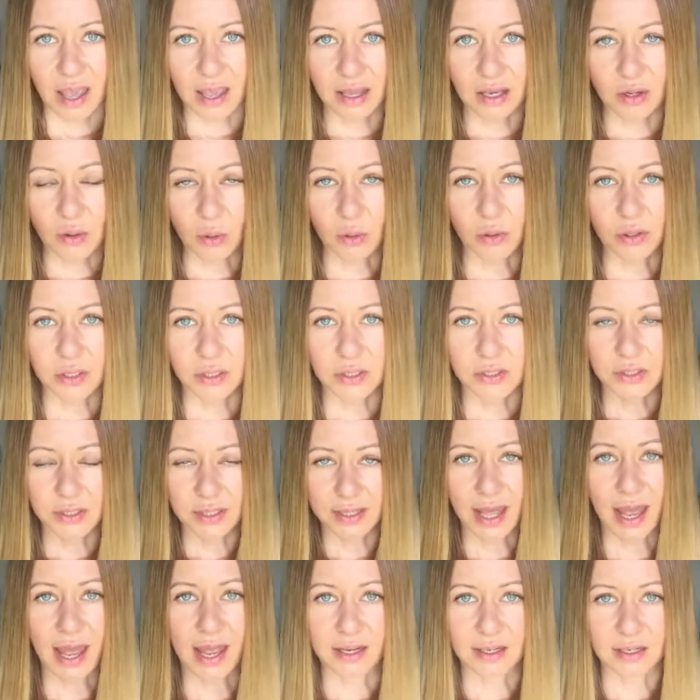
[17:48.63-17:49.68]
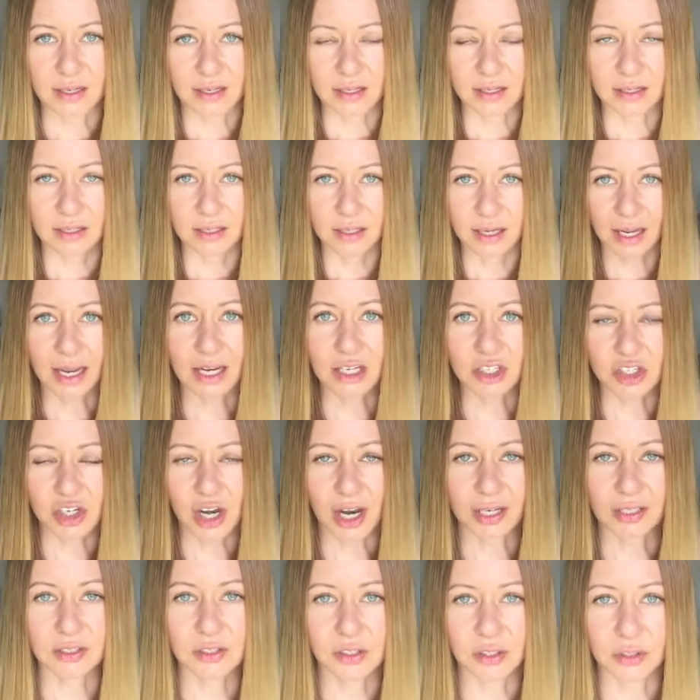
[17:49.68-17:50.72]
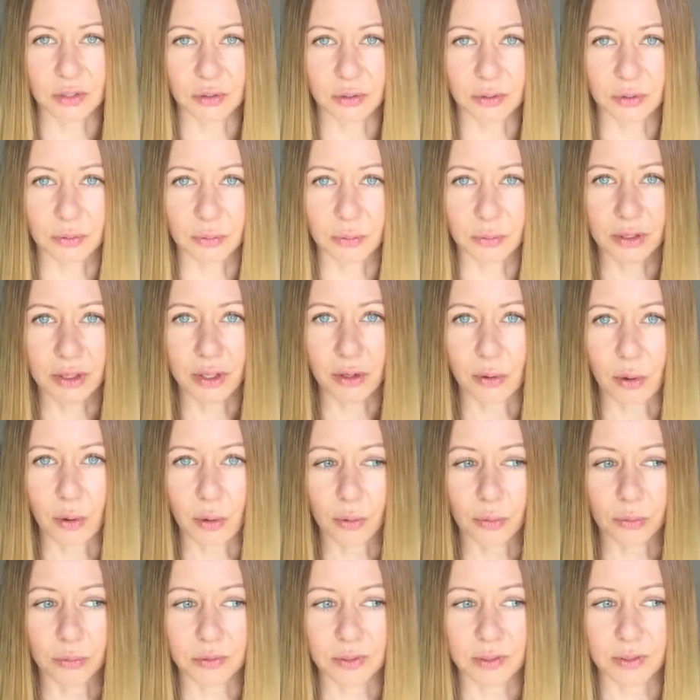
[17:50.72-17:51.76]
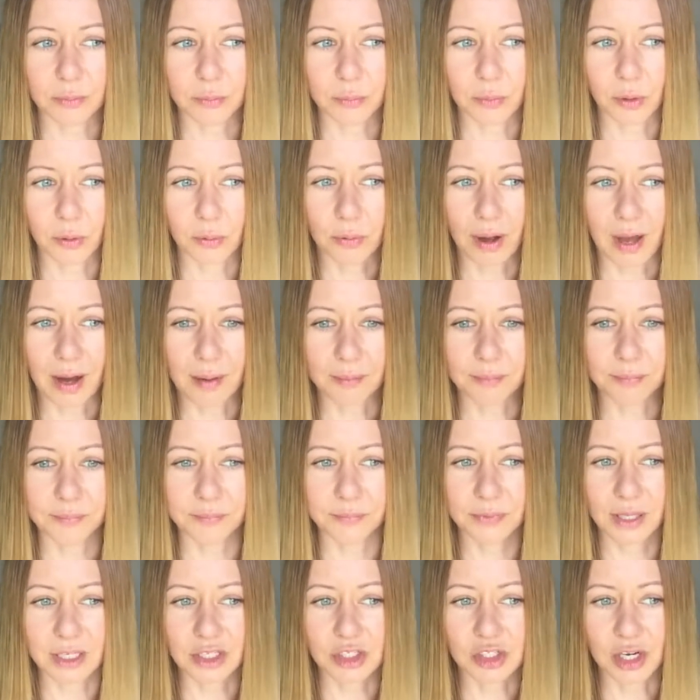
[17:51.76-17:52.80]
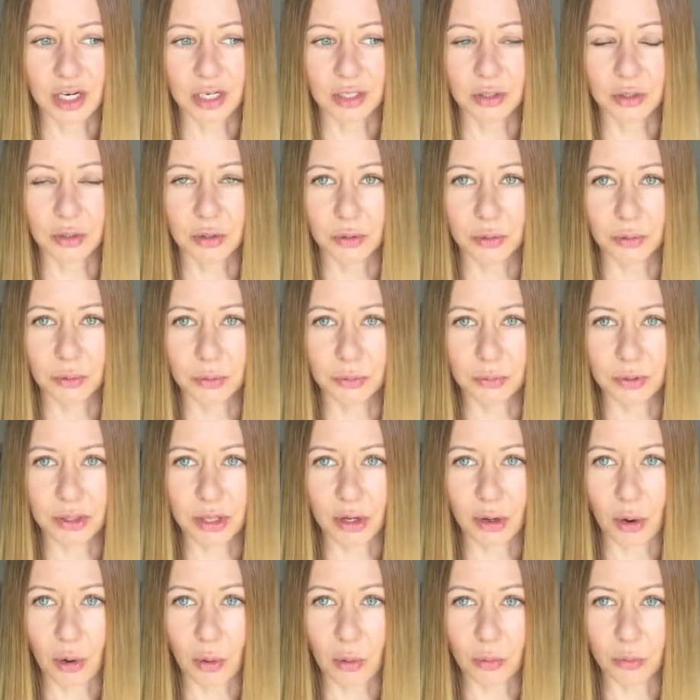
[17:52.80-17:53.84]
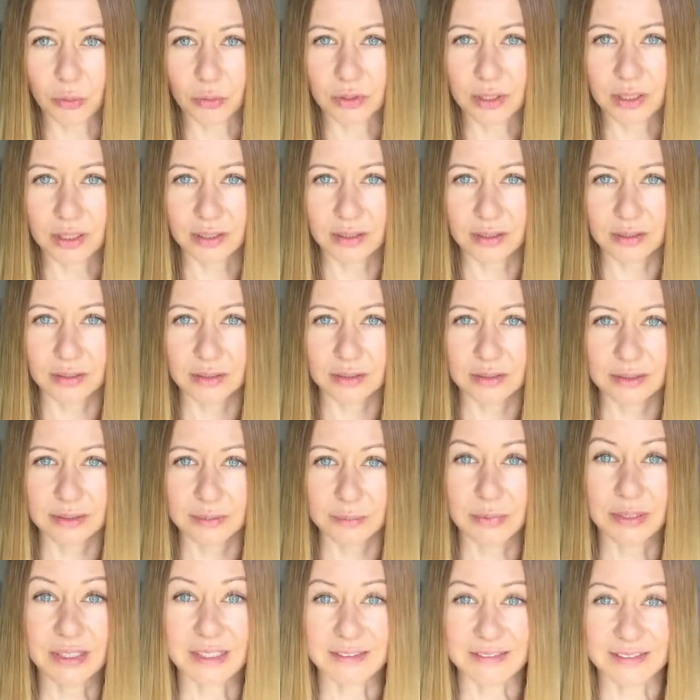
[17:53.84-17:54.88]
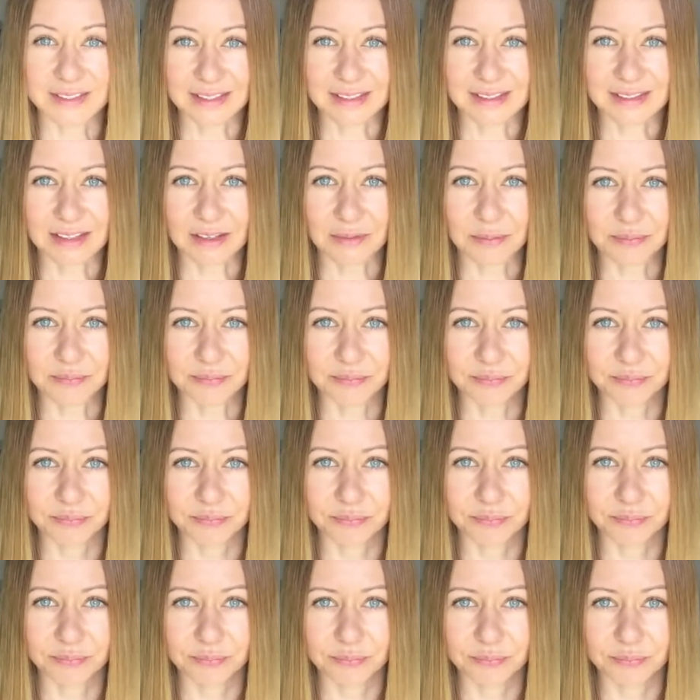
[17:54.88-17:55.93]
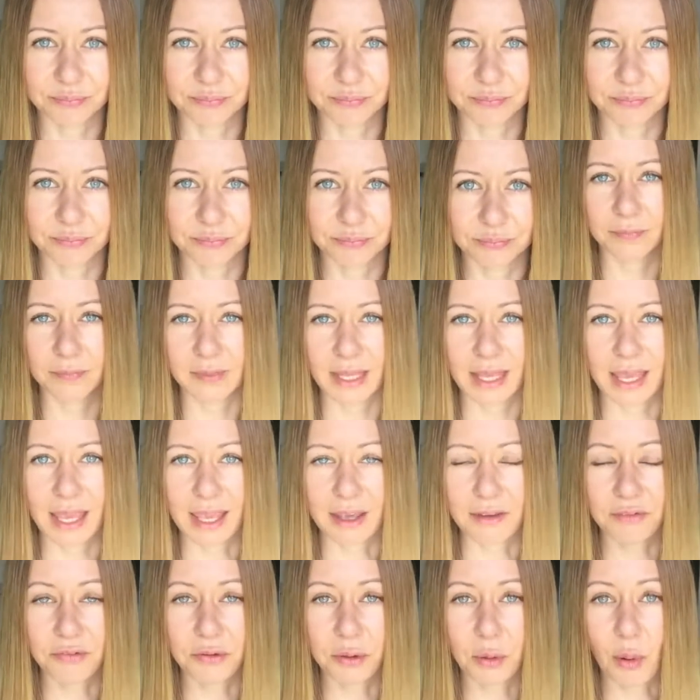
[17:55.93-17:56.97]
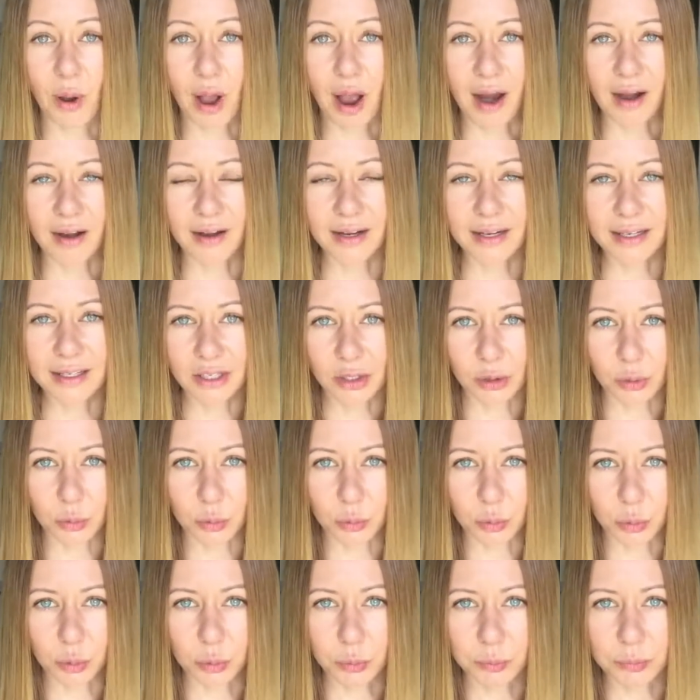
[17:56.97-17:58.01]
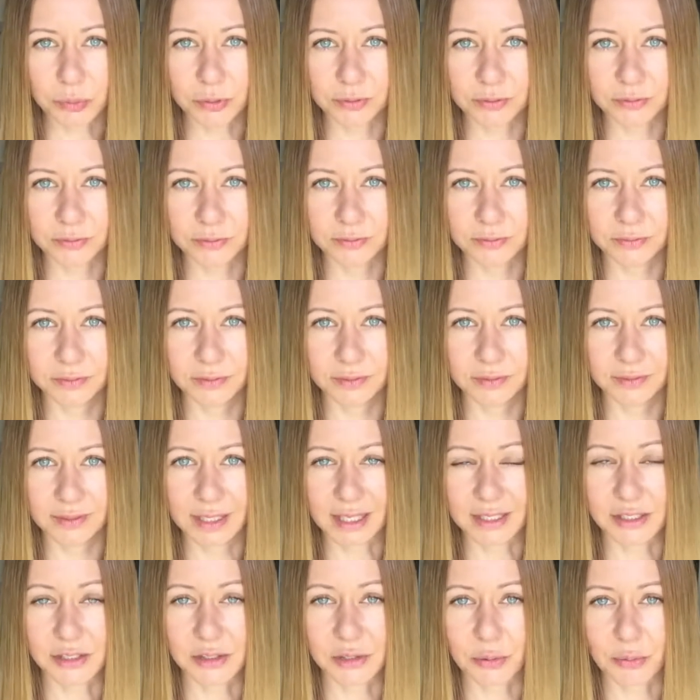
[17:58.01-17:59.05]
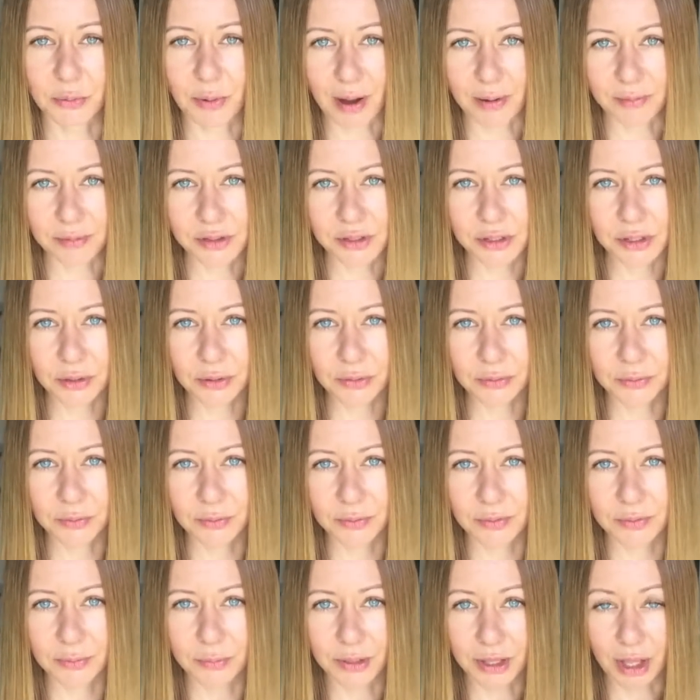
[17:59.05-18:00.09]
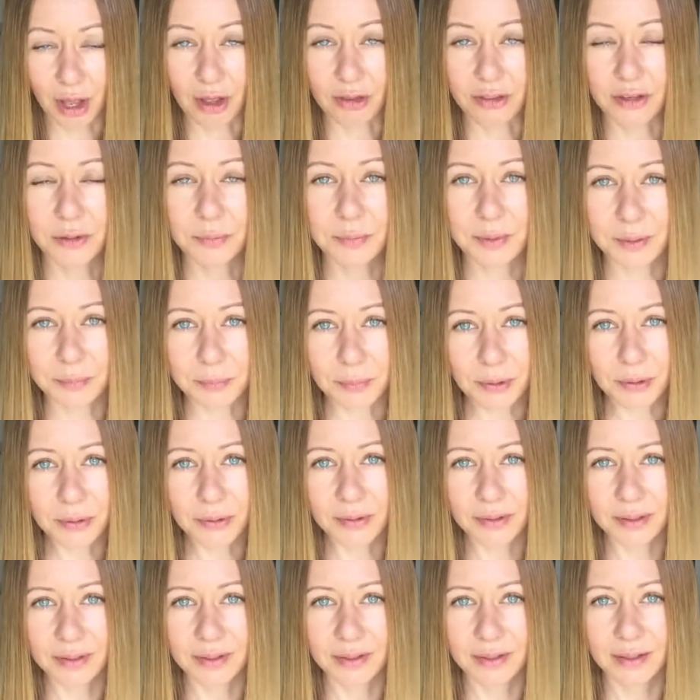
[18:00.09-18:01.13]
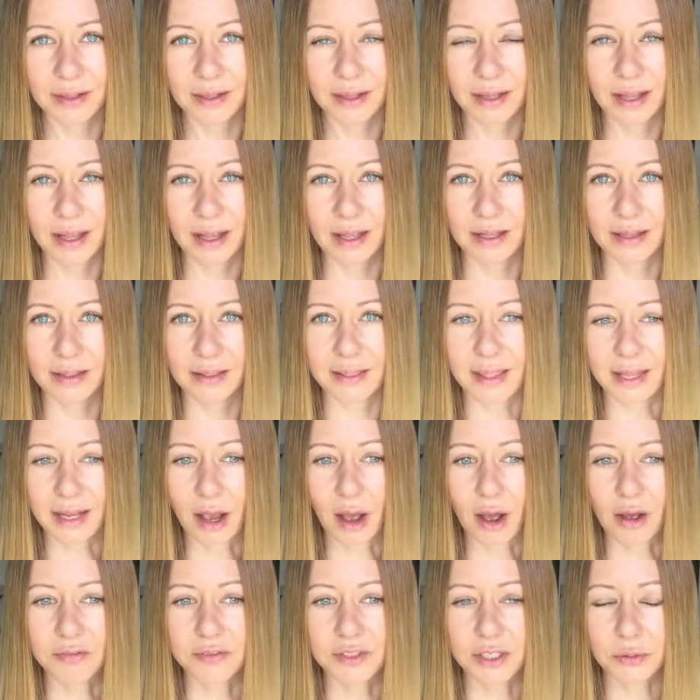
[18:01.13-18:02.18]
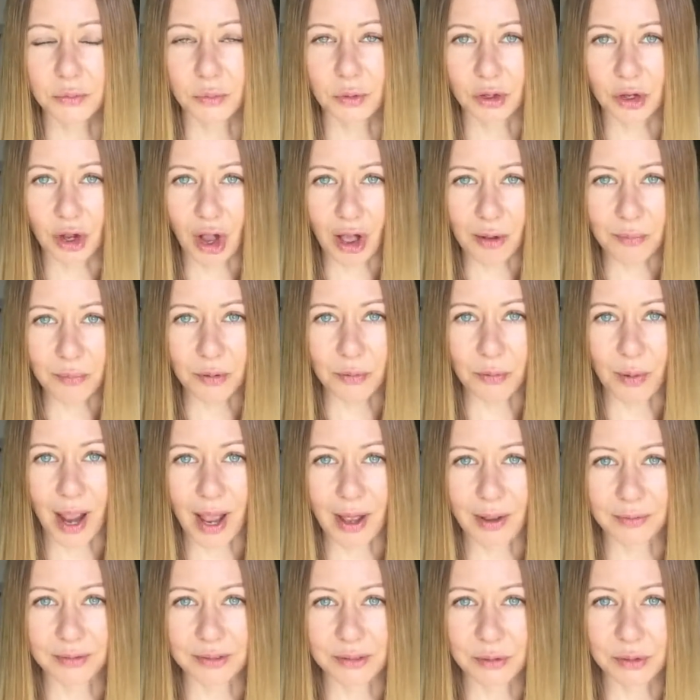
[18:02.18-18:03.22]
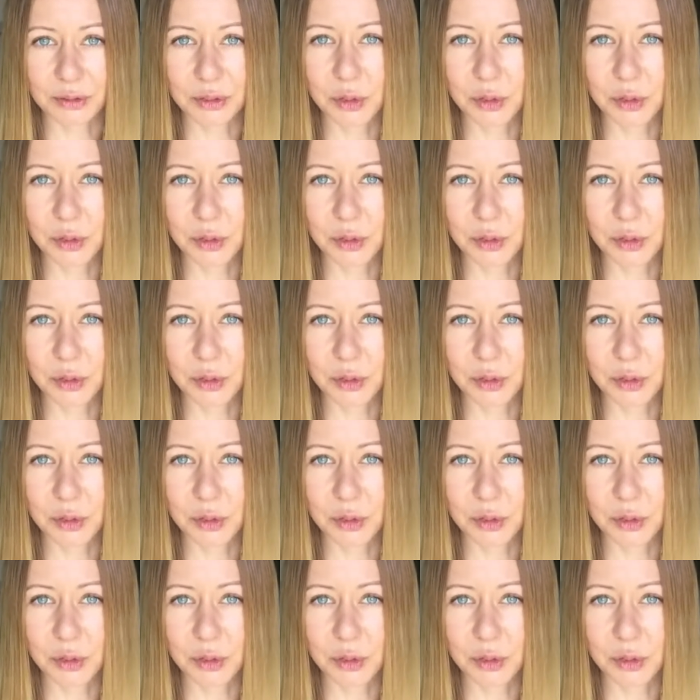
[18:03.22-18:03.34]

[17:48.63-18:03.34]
In order to then inject you with their own program, inject you with their own belief system. If you are in a group that surrounds you with other people, they often will come around, they will